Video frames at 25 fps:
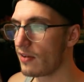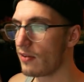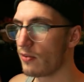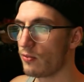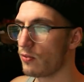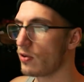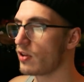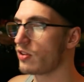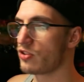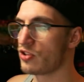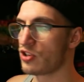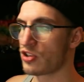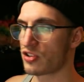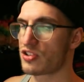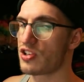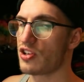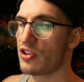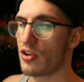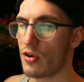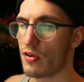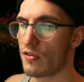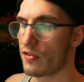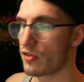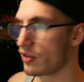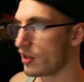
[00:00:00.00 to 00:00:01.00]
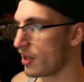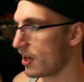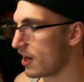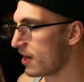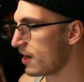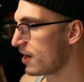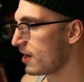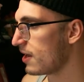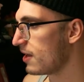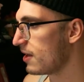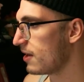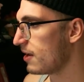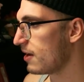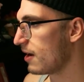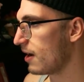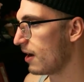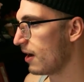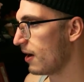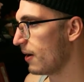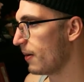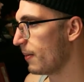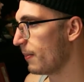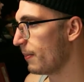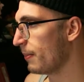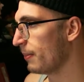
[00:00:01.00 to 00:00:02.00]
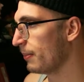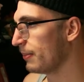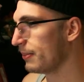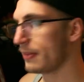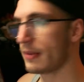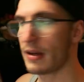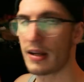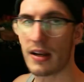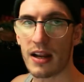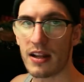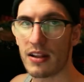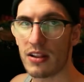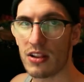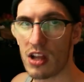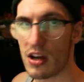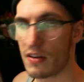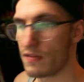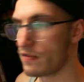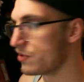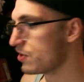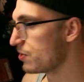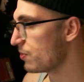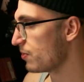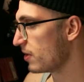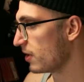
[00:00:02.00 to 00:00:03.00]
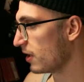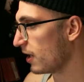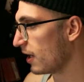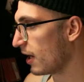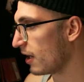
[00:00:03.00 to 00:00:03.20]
with just an overlay, and I love doing it.